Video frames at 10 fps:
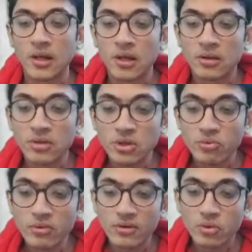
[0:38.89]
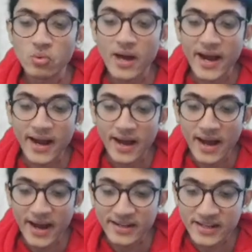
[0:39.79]
So you will to
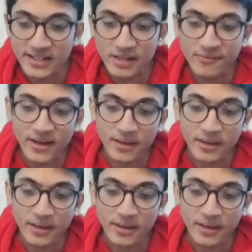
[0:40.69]
identify